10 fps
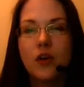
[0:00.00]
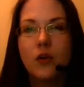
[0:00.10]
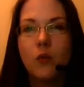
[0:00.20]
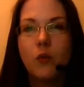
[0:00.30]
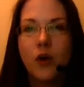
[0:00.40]

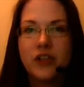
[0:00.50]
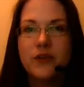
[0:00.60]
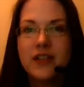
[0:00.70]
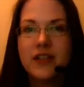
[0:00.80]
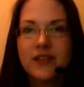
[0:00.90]
What
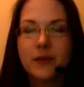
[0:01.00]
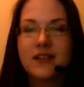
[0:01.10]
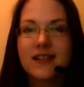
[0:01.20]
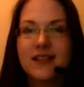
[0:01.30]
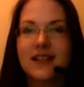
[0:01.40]
you need to
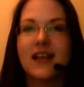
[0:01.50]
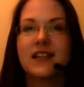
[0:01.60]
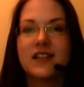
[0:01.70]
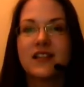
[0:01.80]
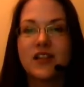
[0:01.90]
understand
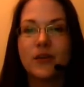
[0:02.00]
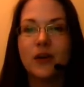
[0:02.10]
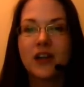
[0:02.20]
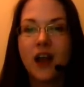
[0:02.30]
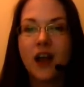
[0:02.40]
is that you
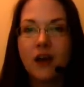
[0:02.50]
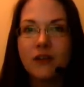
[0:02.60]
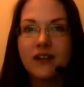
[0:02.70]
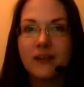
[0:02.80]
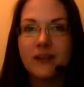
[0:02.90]
are
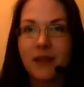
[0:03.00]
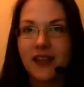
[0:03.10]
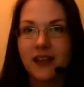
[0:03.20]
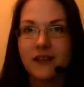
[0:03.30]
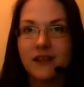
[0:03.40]
currently
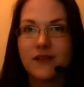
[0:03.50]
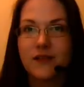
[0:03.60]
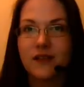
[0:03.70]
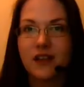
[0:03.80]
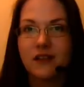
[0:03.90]
making
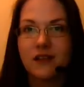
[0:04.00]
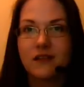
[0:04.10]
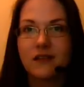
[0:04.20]
history.